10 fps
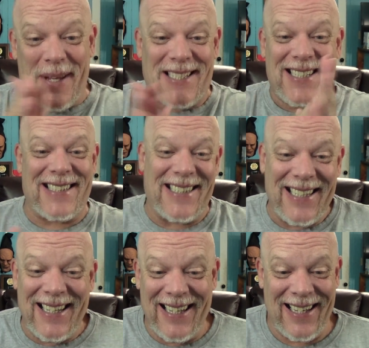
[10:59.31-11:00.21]
bitches!
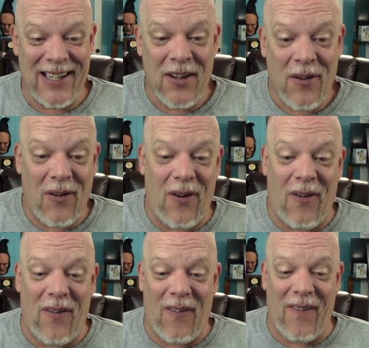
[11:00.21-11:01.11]
Oh,
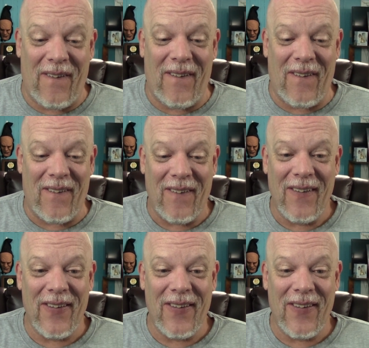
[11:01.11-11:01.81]
ho, ho, ho.